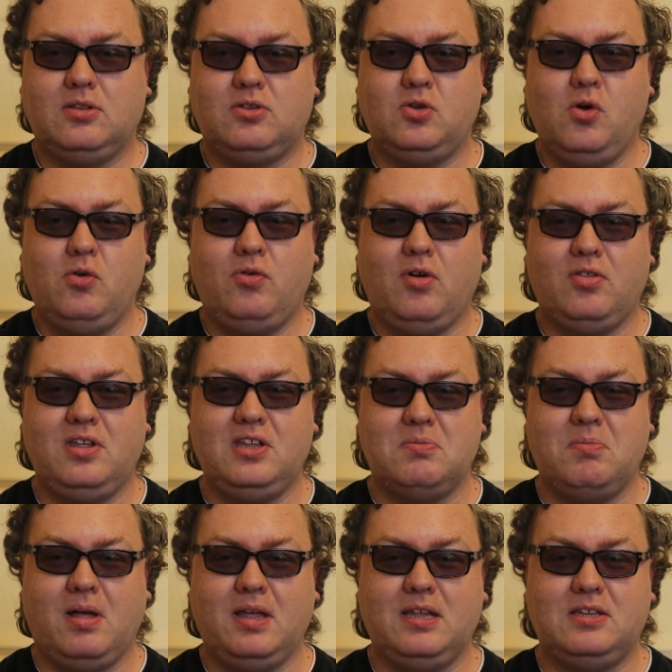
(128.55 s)
so far these are
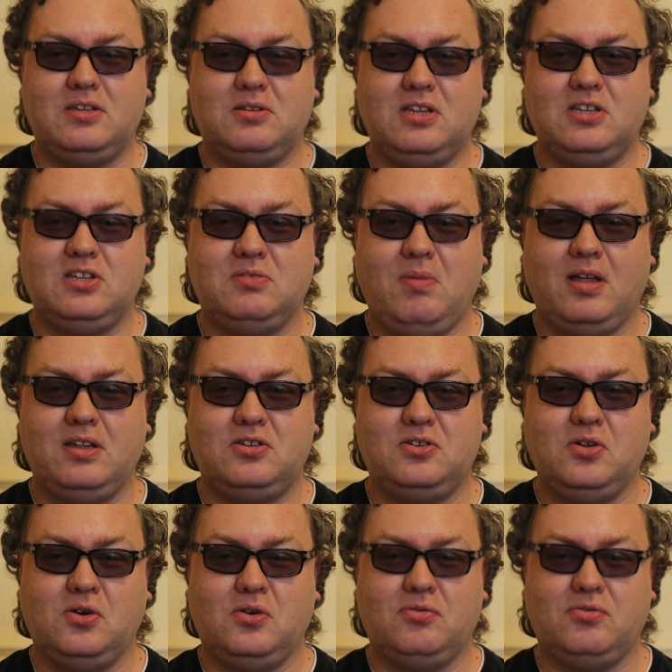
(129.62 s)
my this is my stuff.